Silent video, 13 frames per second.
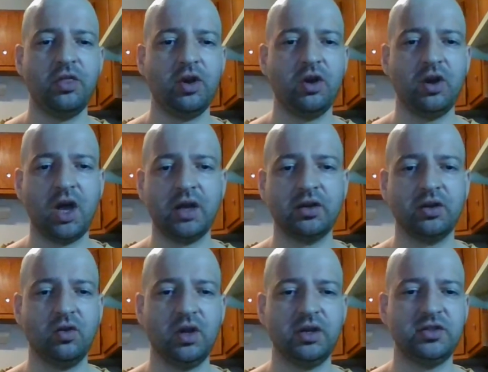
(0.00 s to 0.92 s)
they're
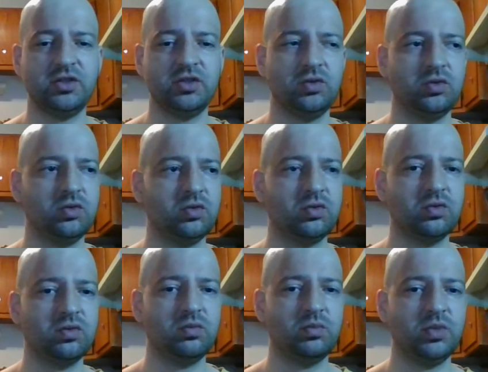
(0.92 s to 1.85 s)
not going to
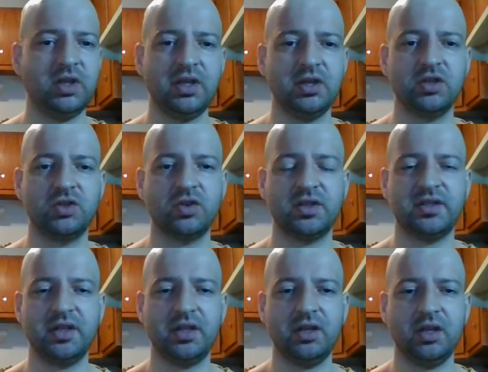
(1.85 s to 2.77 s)
be
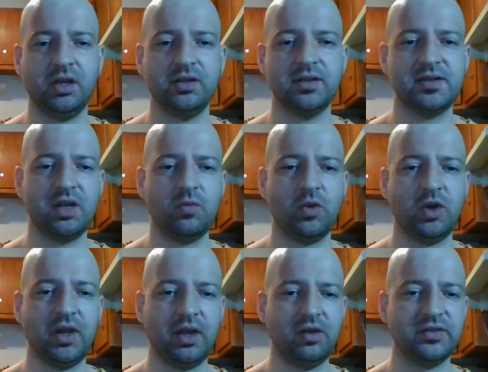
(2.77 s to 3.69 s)
interested in
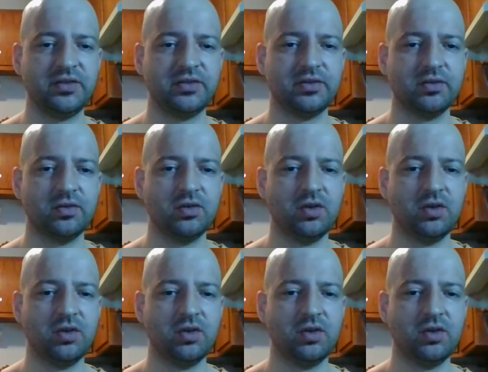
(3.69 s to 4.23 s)
someone else.